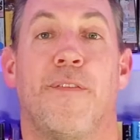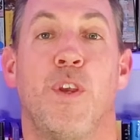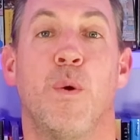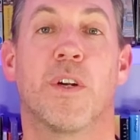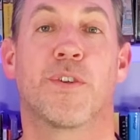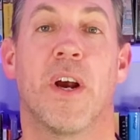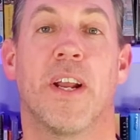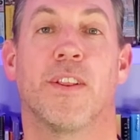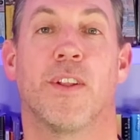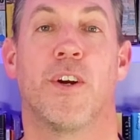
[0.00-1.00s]
you are
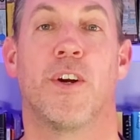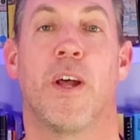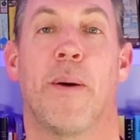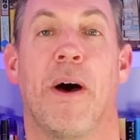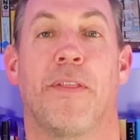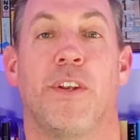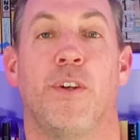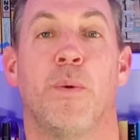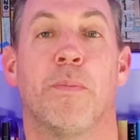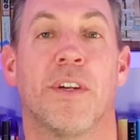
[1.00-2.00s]
trying to learn about the
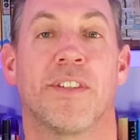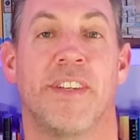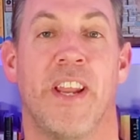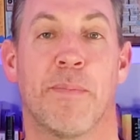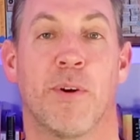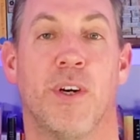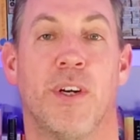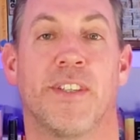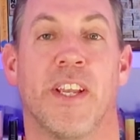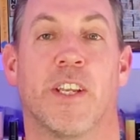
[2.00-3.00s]
numerous
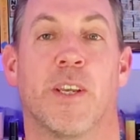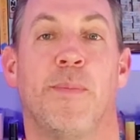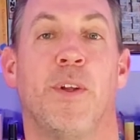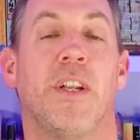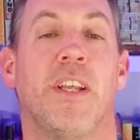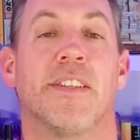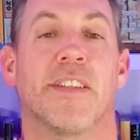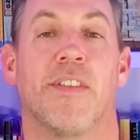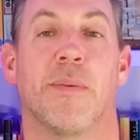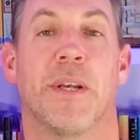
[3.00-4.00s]
neighborhoods and communities
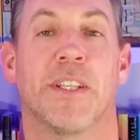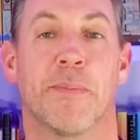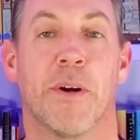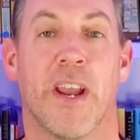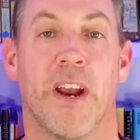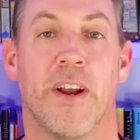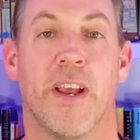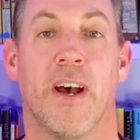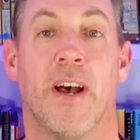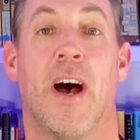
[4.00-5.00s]
of the Pittsburgh
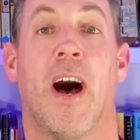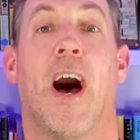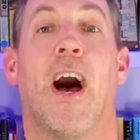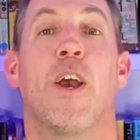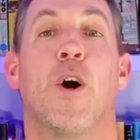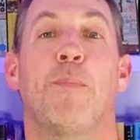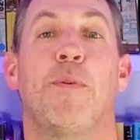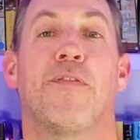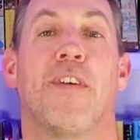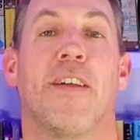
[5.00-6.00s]
area, I hope
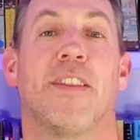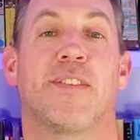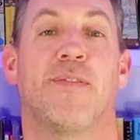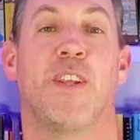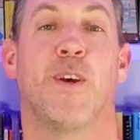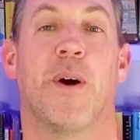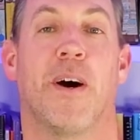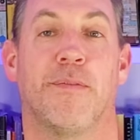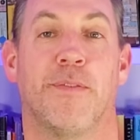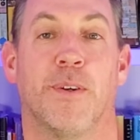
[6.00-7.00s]
you found this video
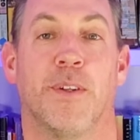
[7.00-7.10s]
helpful.